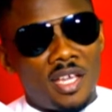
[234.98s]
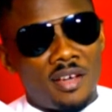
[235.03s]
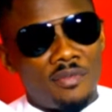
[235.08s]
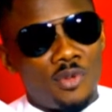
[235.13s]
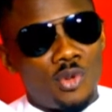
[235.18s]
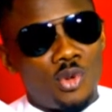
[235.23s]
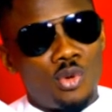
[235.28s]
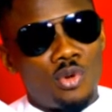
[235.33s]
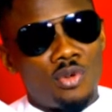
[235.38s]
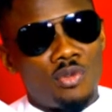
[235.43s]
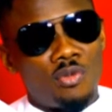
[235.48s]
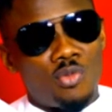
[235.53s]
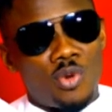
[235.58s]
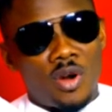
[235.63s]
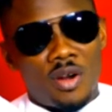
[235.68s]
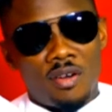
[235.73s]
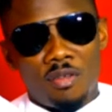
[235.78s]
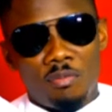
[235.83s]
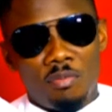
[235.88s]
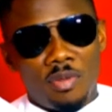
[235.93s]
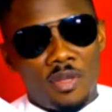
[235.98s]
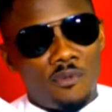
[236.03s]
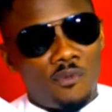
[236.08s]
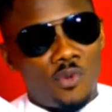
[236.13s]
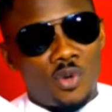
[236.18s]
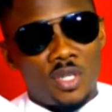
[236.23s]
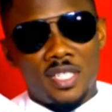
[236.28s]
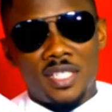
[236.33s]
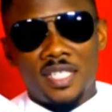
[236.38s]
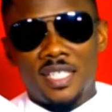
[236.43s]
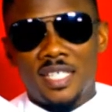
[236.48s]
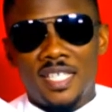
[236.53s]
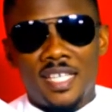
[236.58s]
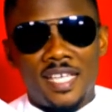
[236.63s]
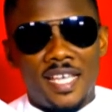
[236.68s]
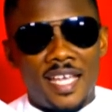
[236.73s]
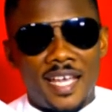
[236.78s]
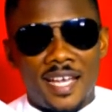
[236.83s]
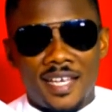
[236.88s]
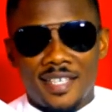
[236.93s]
I've known Warebi for
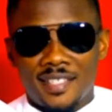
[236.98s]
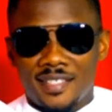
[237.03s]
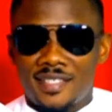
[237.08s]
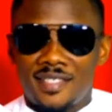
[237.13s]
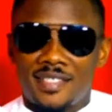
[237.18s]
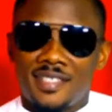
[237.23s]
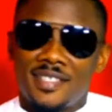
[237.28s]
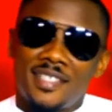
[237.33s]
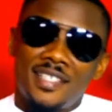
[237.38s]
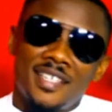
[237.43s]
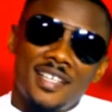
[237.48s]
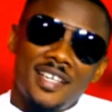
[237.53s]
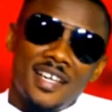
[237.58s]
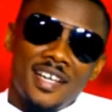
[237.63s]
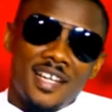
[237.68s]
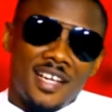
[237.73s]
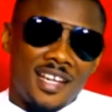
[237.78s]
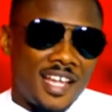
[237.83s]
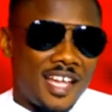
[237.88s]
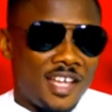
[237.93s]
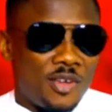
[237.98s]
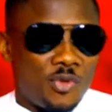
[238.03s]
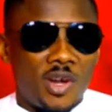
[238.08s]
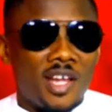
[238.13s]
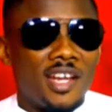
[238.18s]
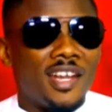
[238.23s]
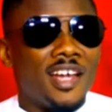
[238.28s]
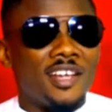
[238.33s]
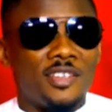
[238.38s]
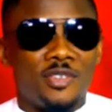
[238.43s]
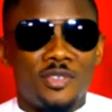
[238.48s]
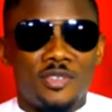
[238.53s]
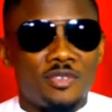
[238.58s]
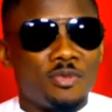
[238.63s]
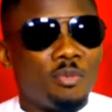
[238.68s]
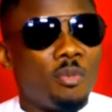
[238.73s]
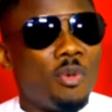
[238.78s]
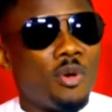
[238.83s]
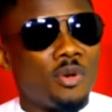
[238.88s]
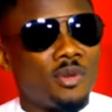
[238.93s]
years. Like when I used
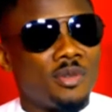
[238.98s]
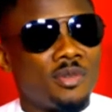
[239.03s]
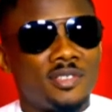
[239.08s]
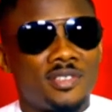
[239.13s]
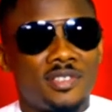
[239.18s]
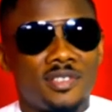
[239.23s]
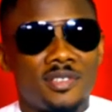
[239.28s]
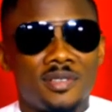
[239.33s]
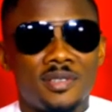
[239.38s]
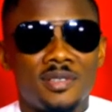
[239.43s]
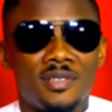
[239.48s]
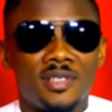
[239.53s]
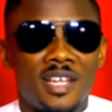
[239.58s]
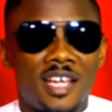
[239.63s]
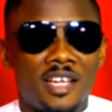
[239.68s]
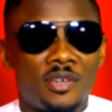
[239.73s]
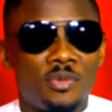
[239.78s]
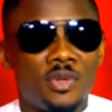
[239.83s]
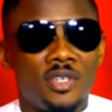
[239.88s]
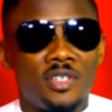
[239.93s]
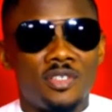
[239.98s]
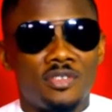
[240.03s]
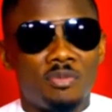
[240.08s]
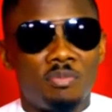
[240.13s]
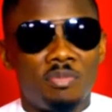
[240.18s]
to model to, like we used to